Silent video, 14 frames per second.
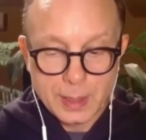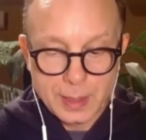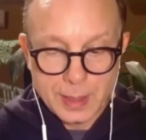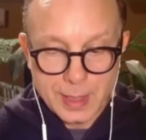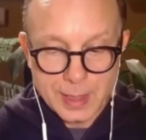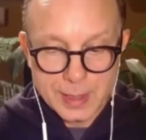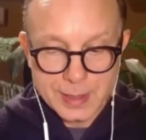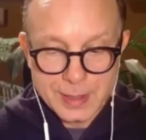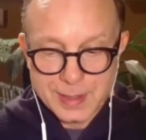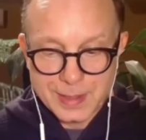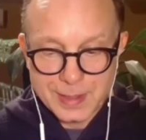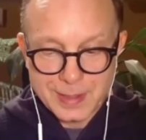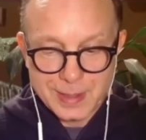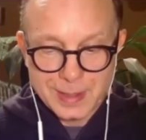
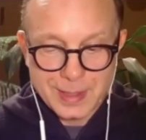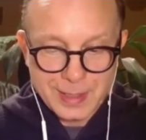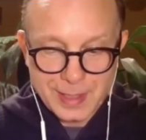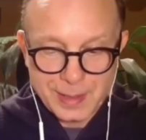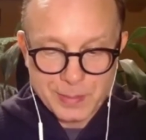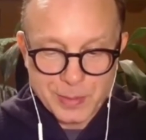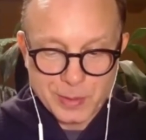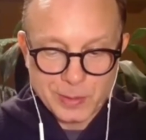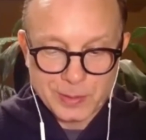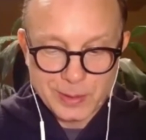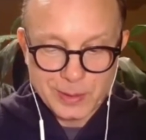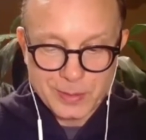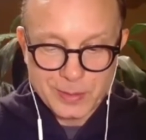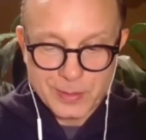Yes,
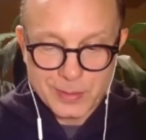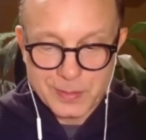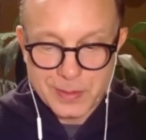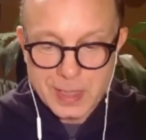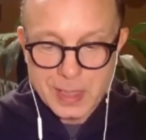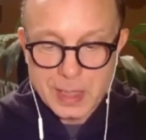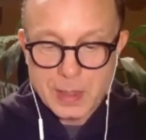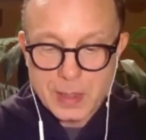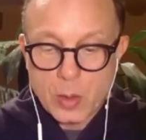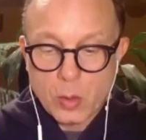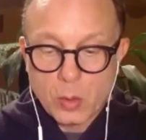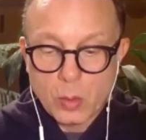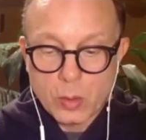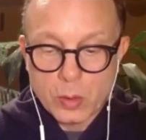absolutely true.
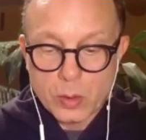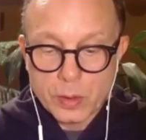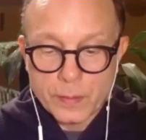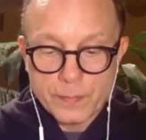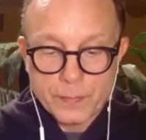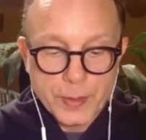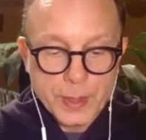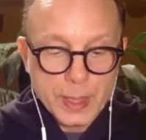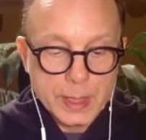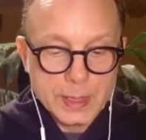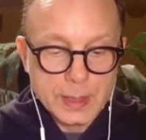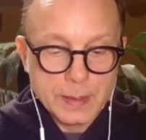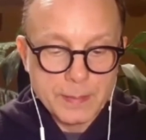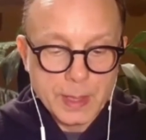Or
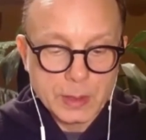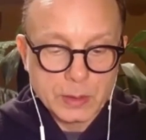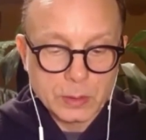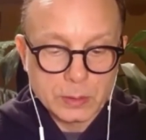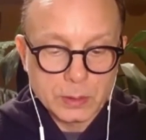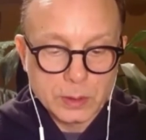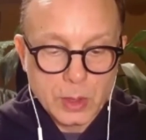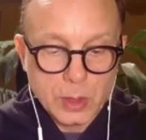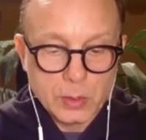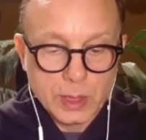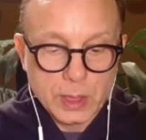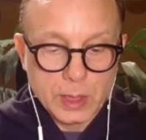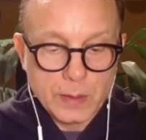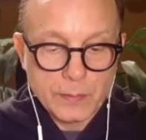is the mental
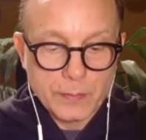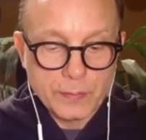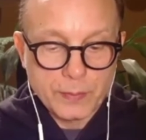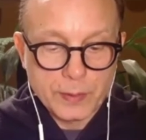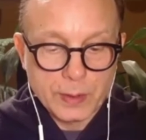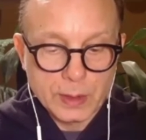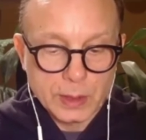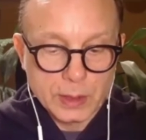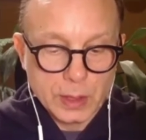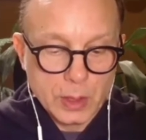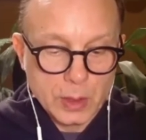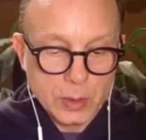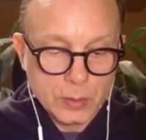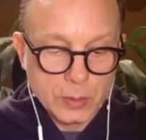noting of the feeling
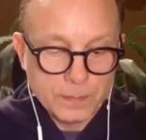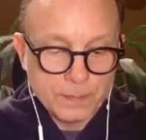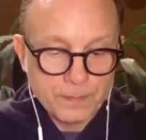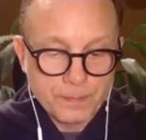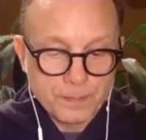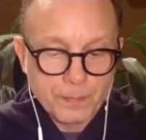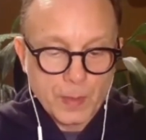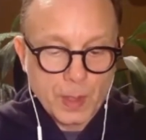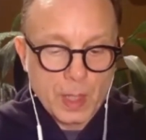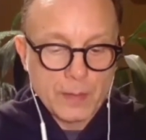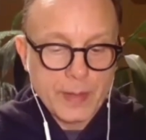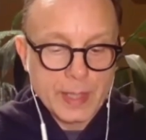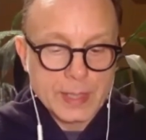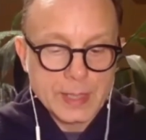tone of
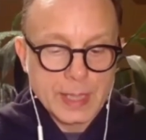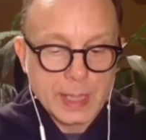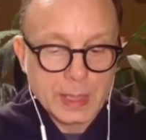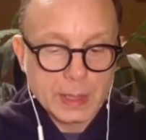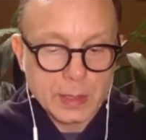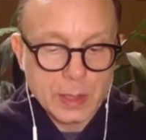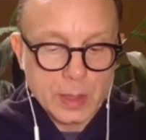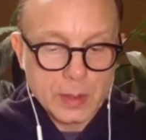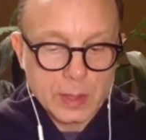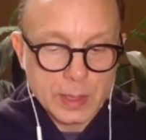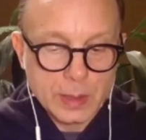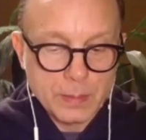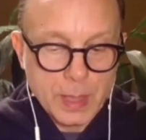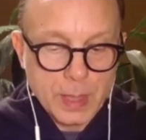that second dart
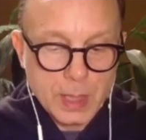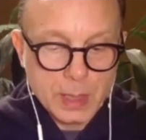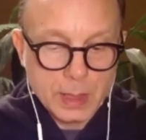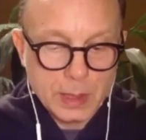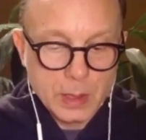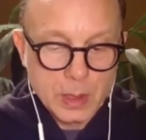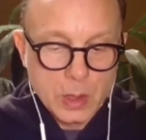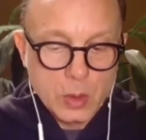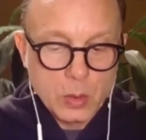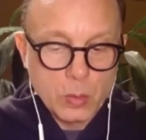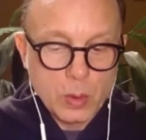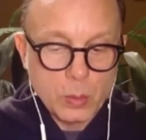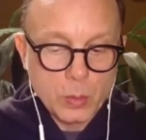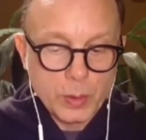in the body
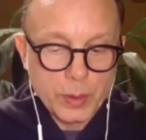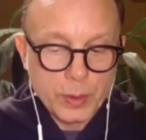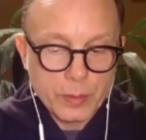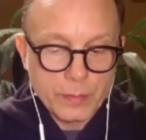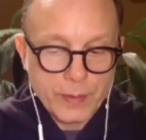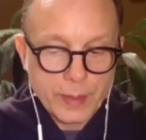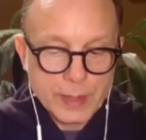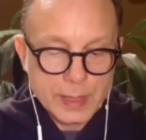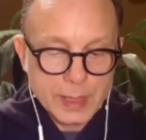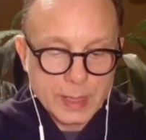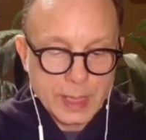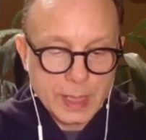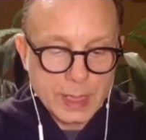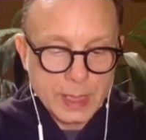what we are
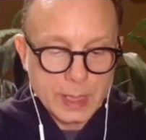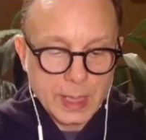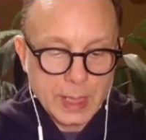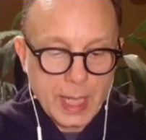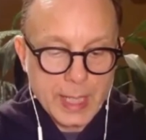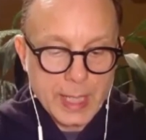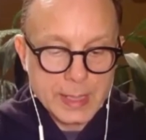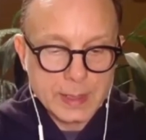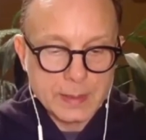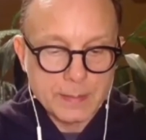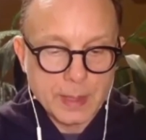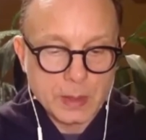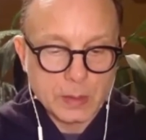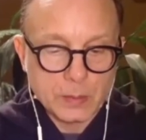investigating as the
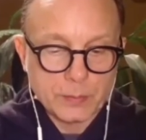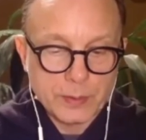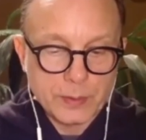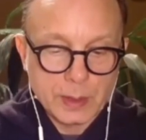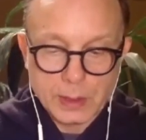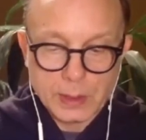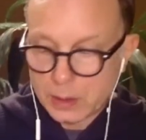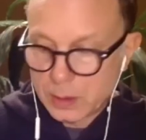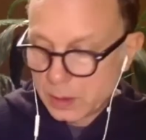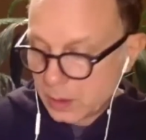mental feeling?